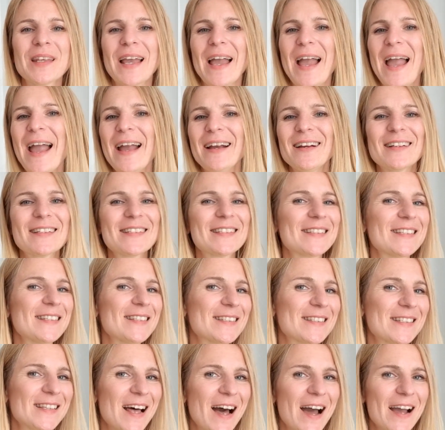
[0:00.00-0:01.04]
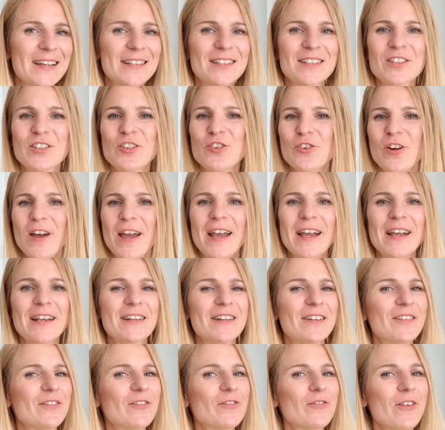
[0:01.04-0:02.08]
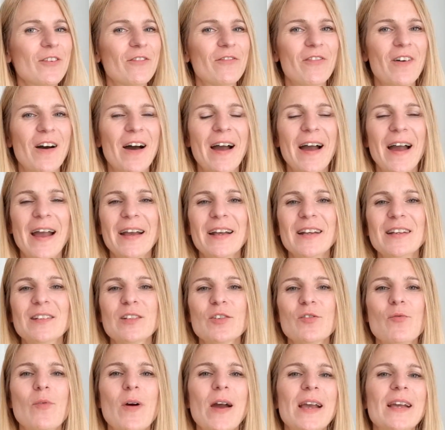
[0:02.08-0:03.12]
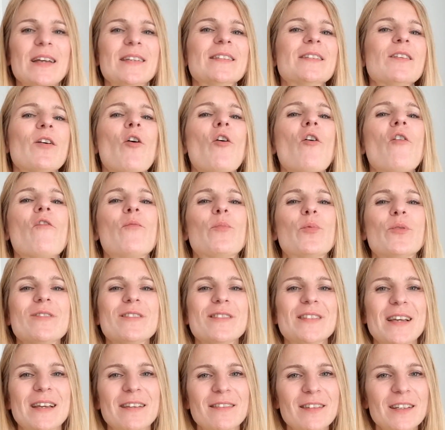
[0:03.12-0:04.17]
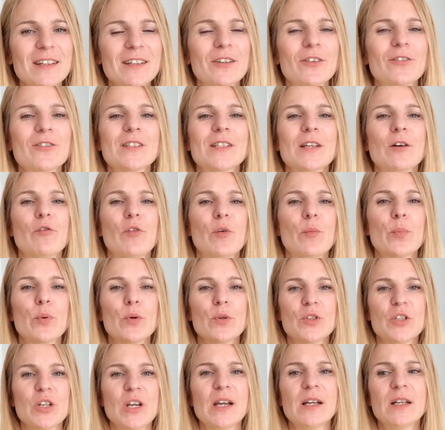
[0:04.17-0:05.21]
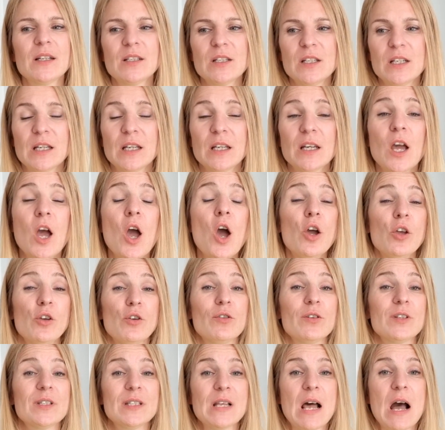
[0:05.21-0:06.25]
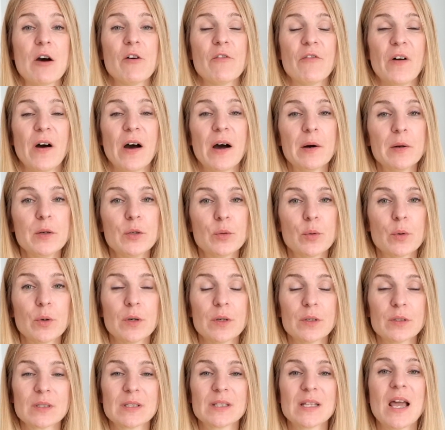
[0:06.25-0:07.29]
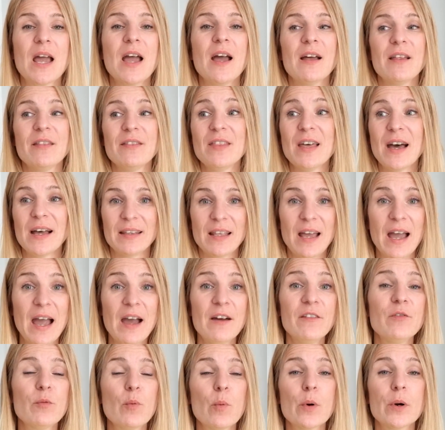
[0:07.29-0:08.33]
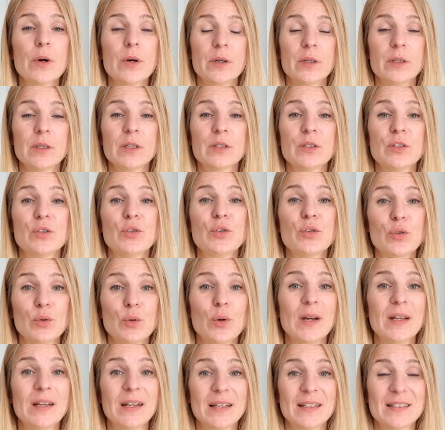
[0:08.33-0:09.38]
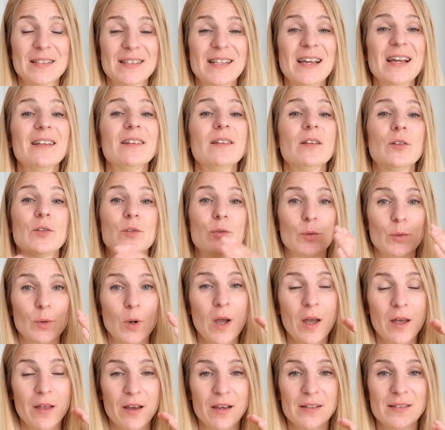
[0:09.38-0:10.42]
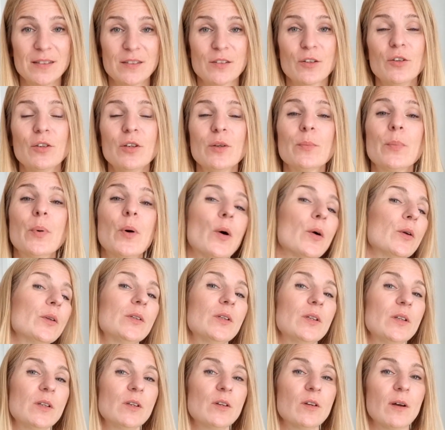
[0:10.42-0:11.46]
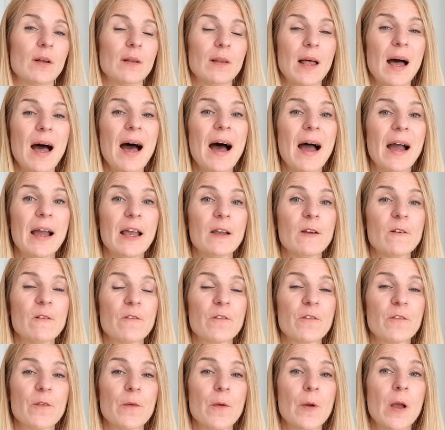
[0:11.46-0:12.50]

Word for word: exercise trained and refined ways of presenting yourself and projecting yourself outwards that have worked to an extent to a certain point in your life